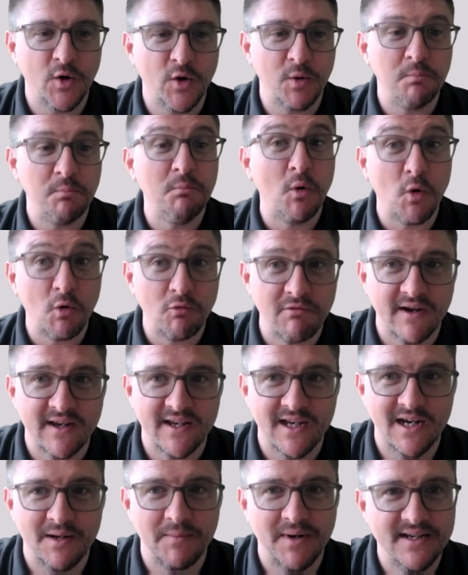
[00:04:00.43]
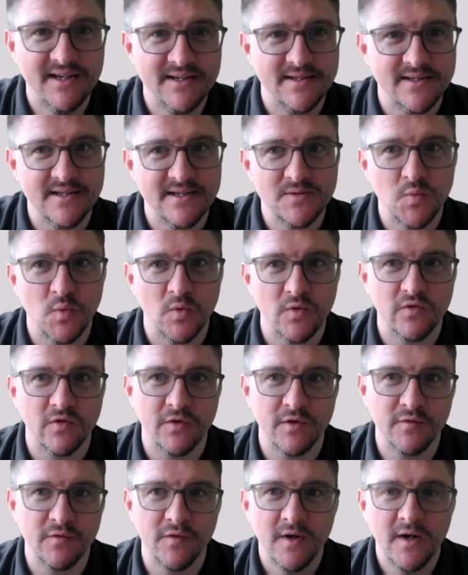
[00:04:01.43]
a more regular basis, what sort
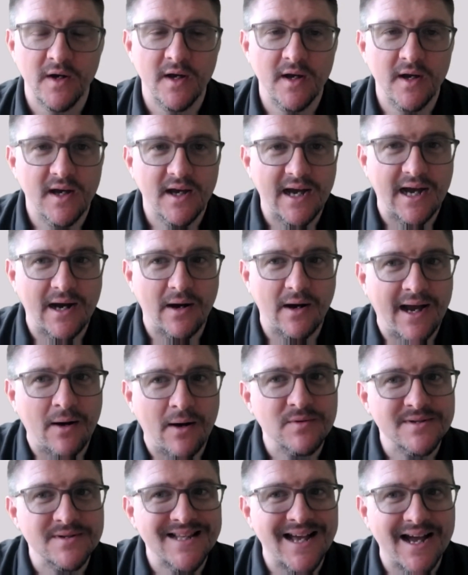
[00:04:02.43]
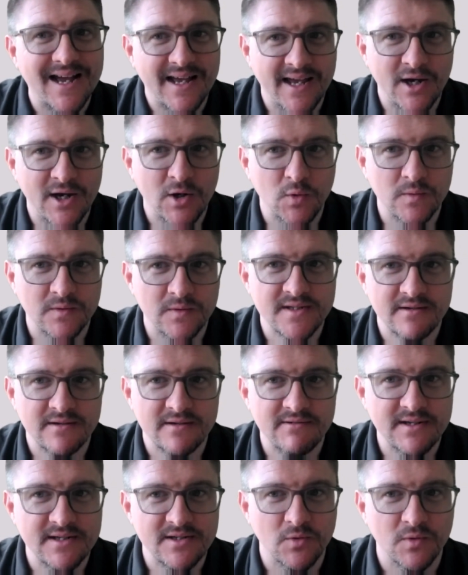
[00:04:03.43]
of how has that helped? Is there
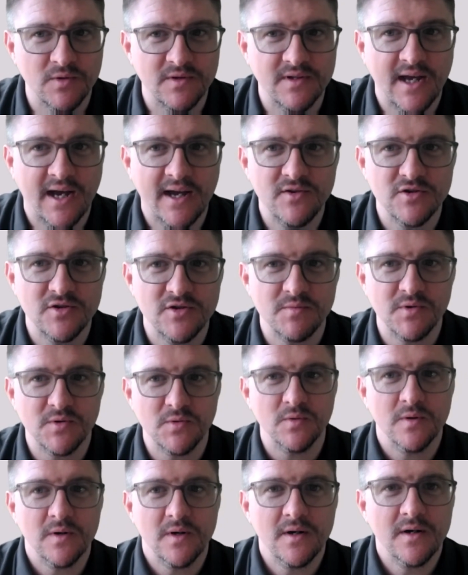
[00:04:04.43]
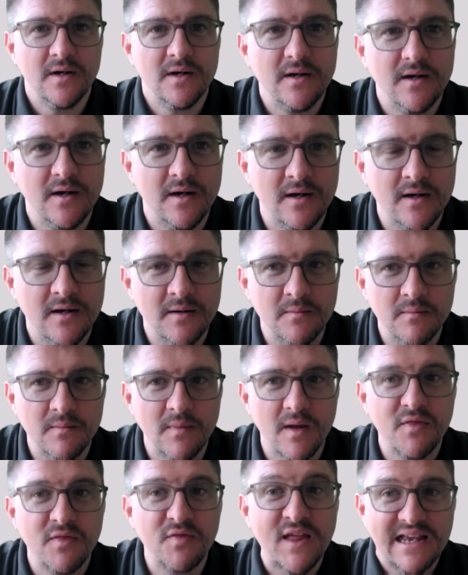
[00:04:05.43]
any sort of tangible
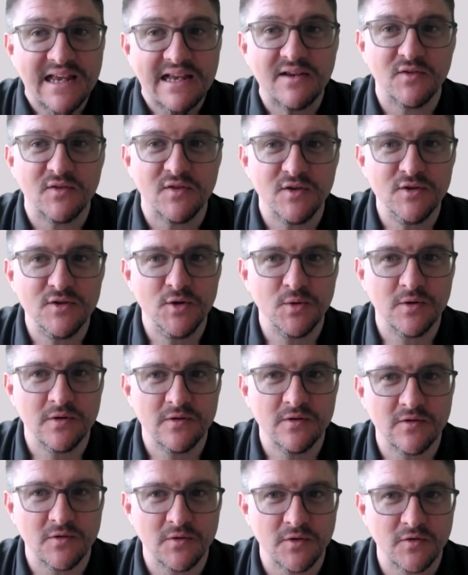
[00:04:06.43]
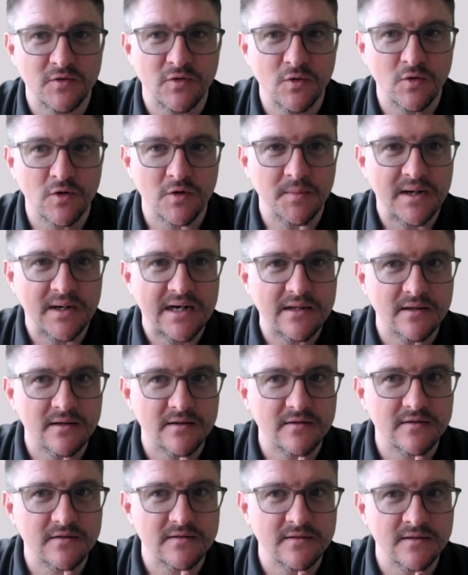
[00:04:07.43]
things that you can sort of talk about
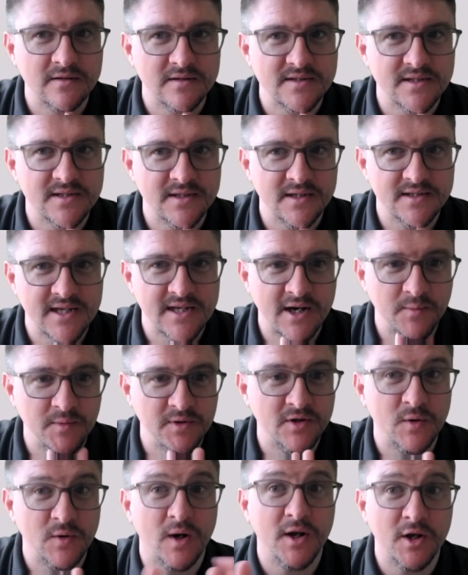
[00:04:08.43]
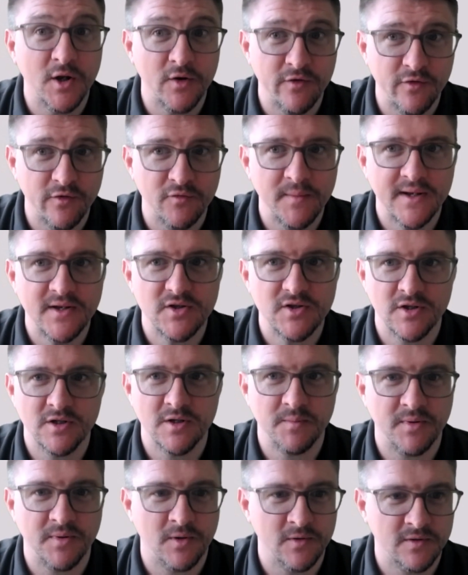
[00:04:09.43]
that's helped you do it? I know you've mentioned a
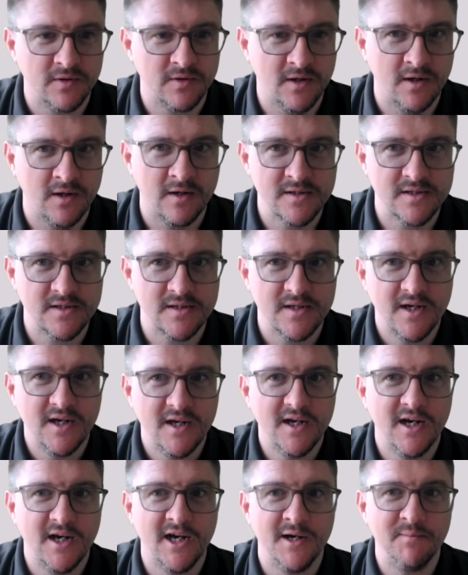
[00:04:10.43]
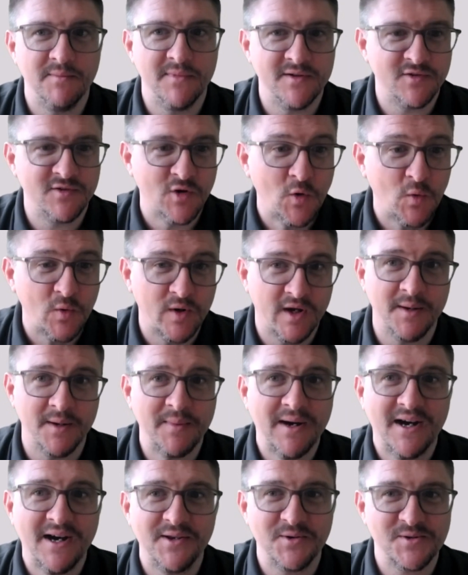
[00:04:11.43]
podcast, and talking
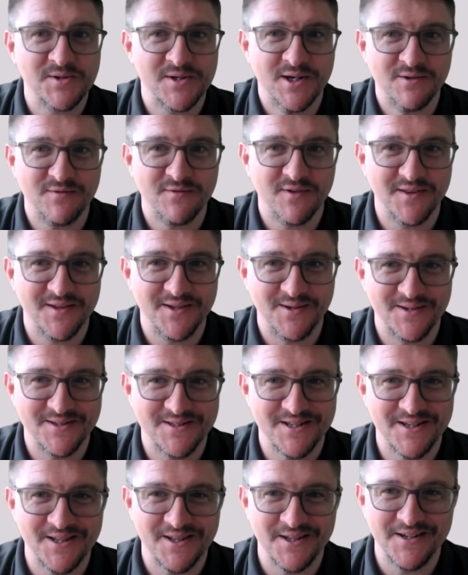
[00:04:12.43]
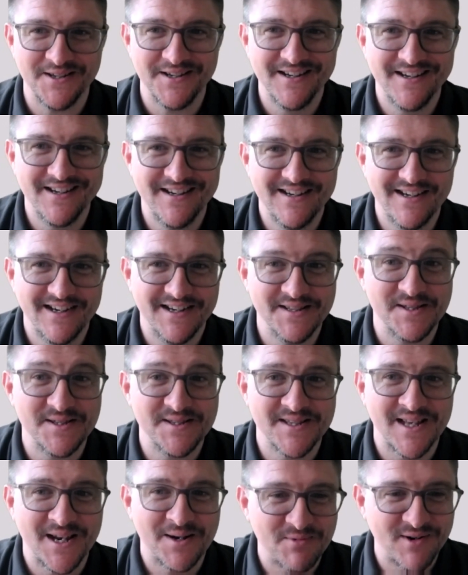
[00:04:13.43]
about yourself, I think, is another, and
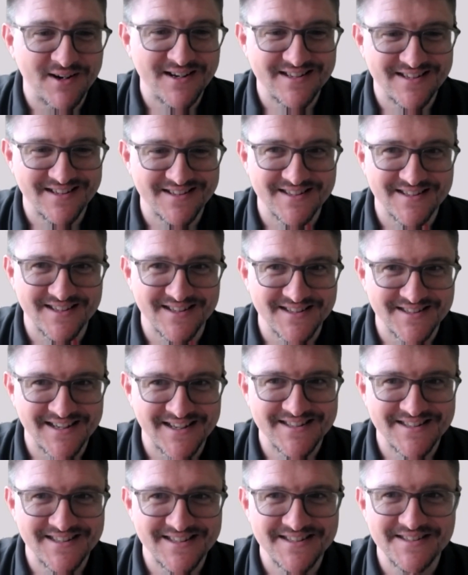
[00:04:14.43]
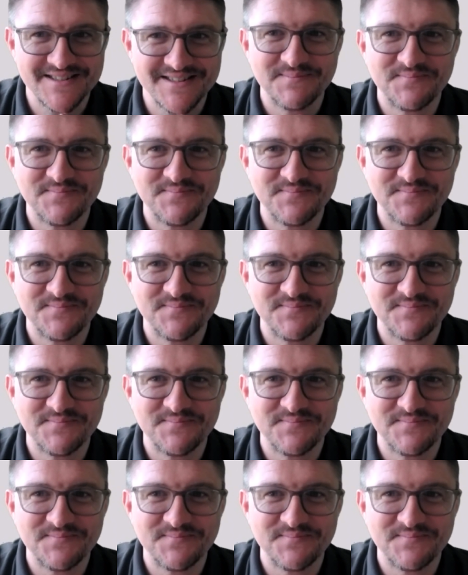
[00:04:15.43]
celebrating successes.